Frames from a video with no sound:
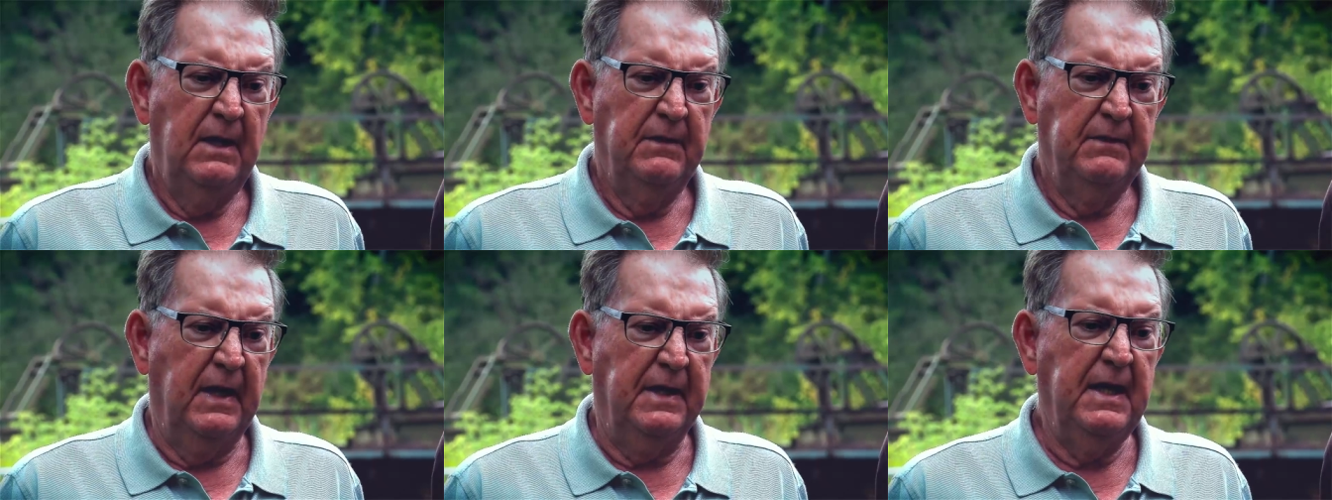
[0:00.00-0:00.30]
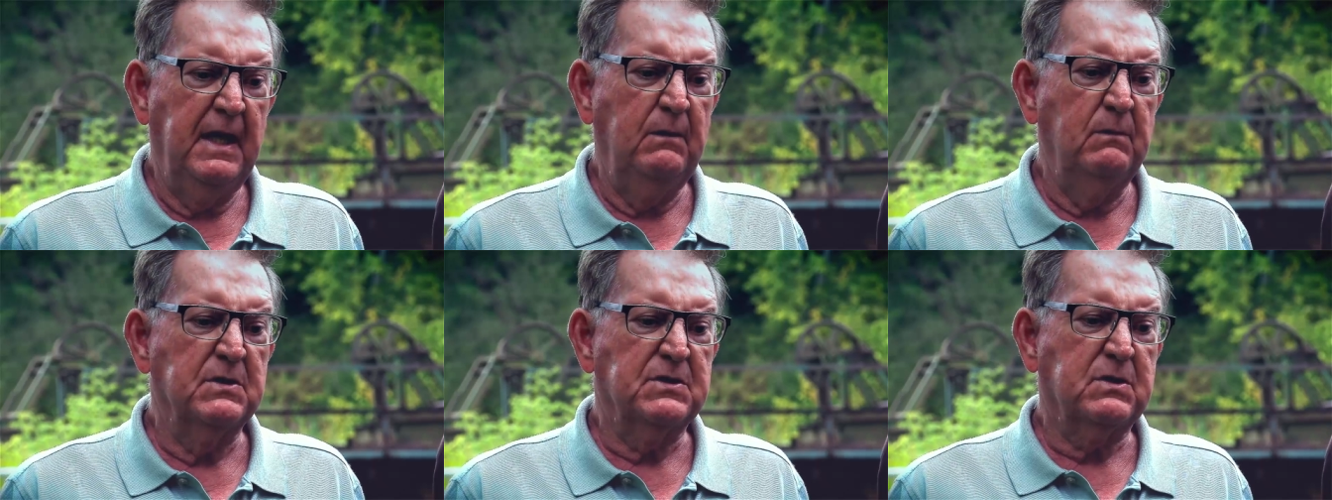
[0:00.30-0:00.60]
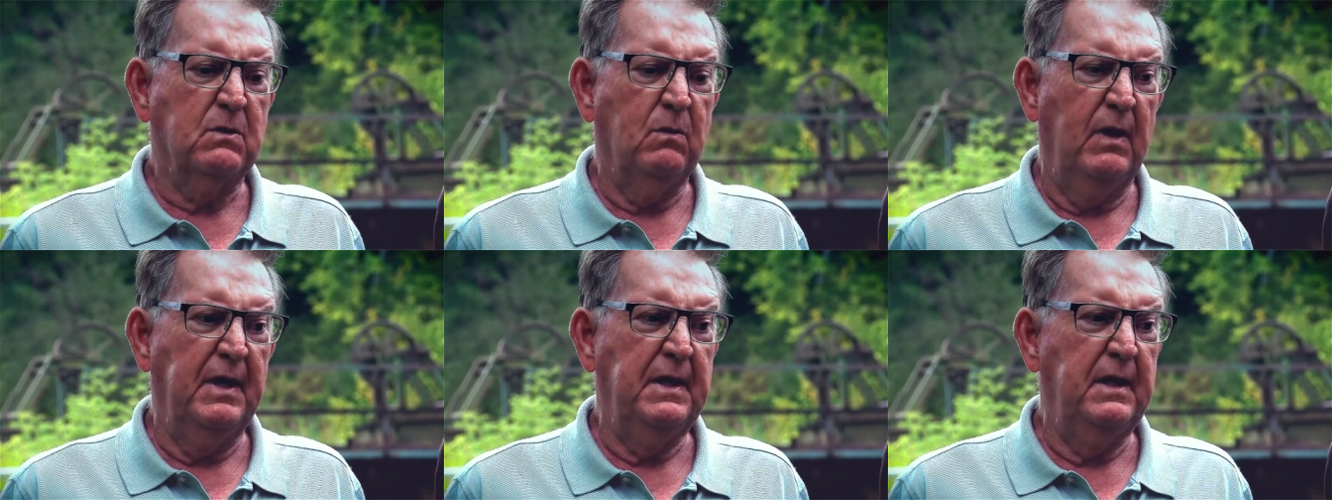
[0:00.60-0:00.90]
that he was
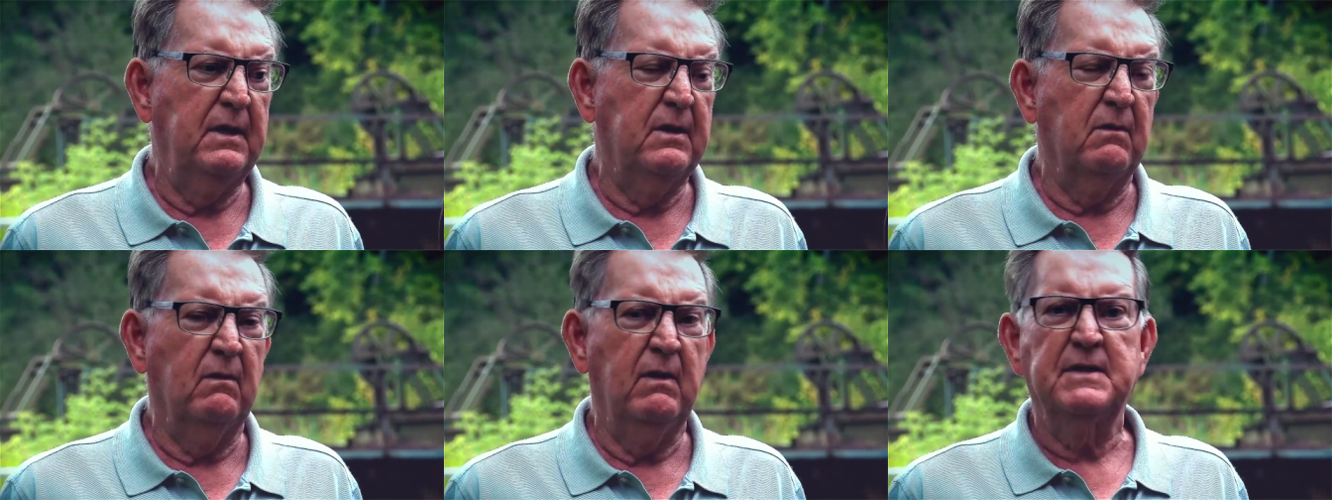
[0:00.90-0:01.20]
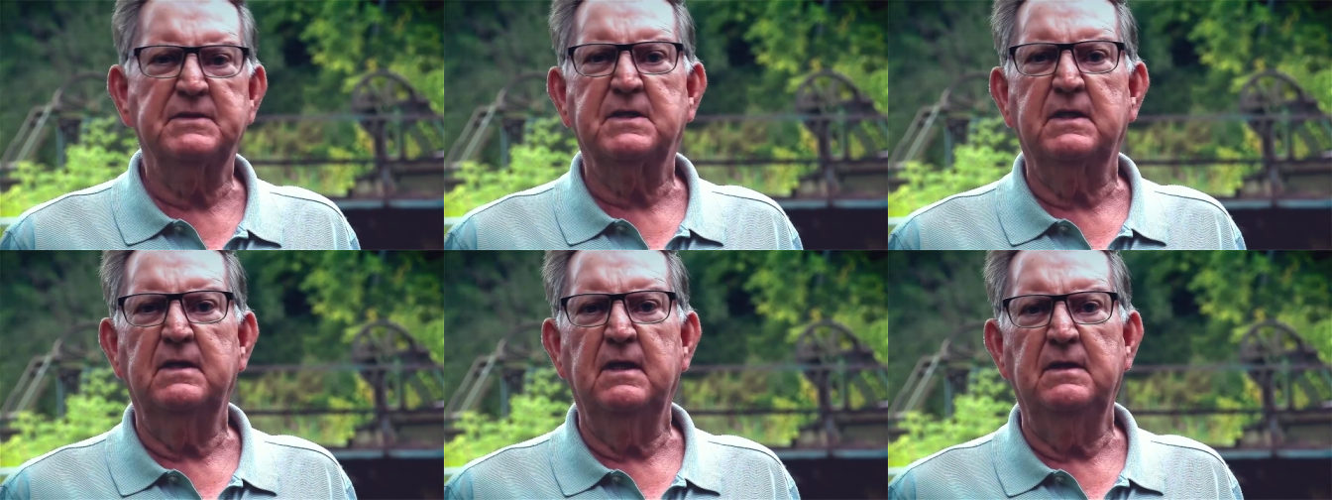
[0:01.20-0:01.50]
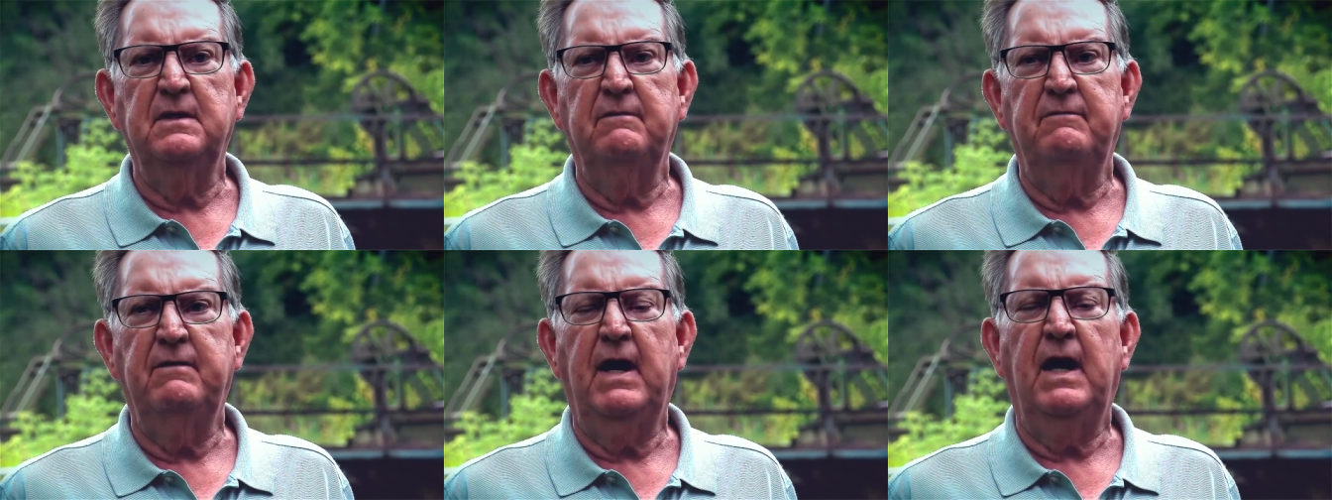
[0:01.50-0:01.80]
quite interested
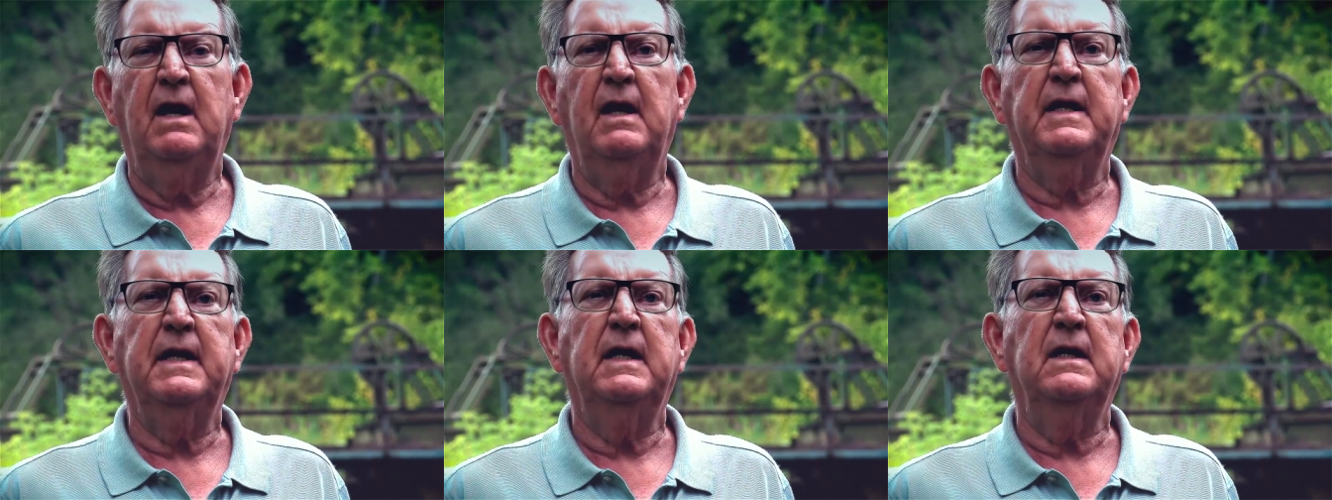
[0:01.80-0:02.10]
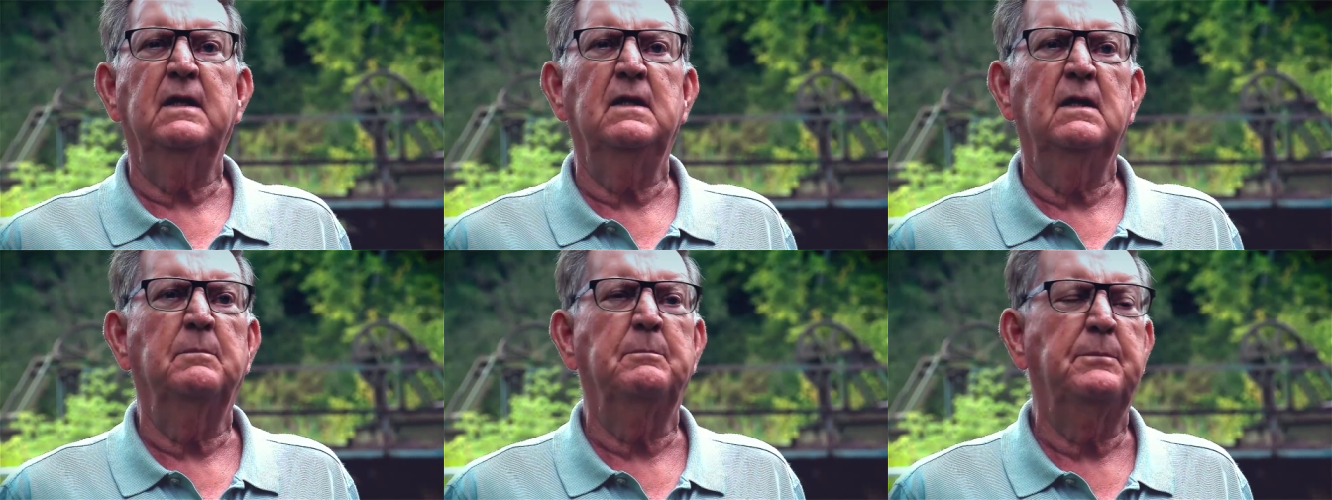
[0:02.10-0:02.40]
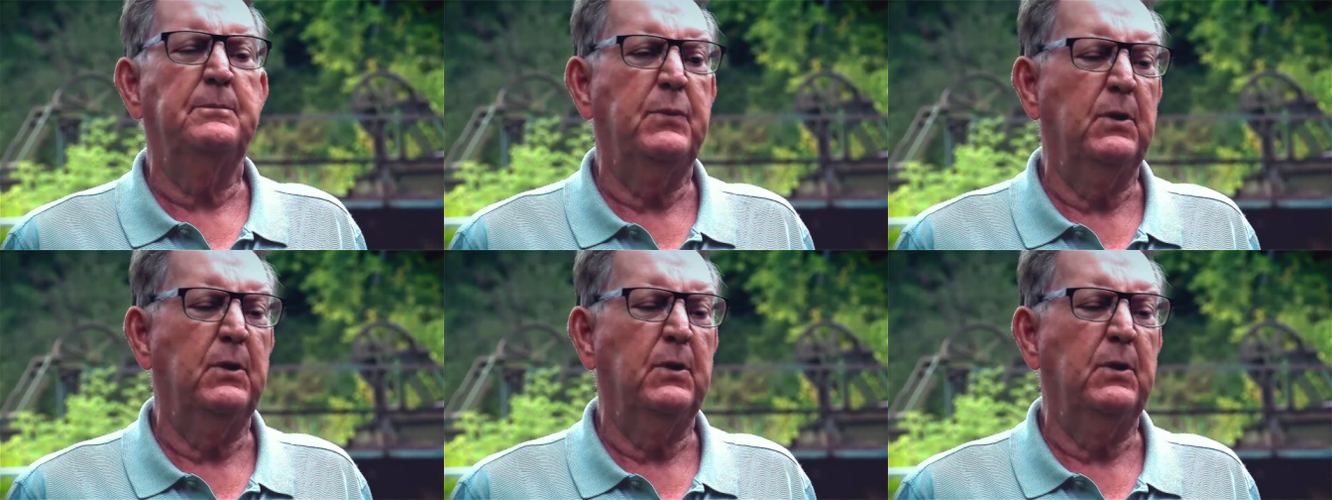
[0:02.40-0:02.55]
in the valley and the